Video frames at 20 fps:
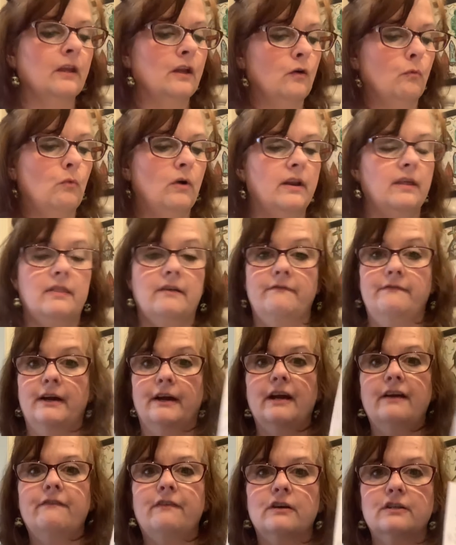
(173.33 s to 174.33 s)
One of the
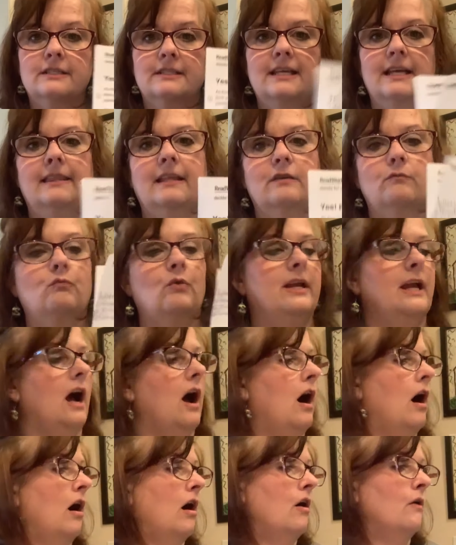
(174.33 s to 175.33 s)
very first things that we
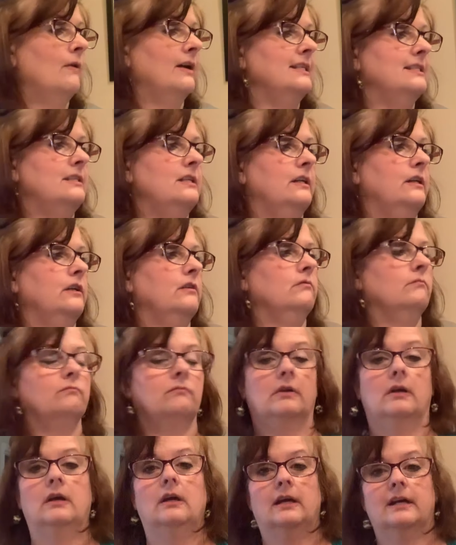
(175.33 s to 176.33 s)
always do
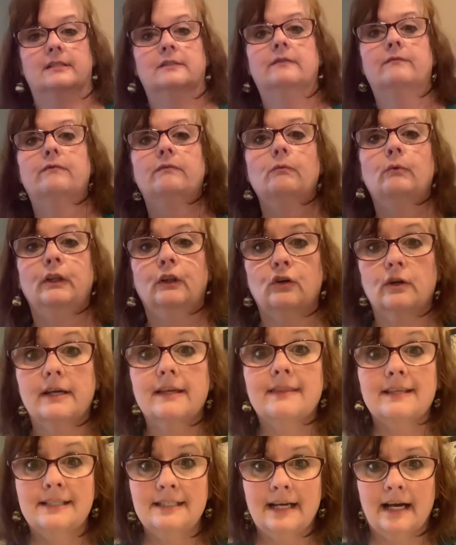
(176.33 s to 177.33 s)
is look
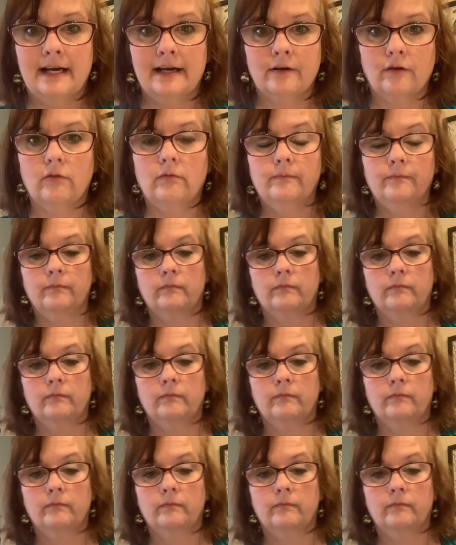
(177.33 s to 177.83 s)
at the title.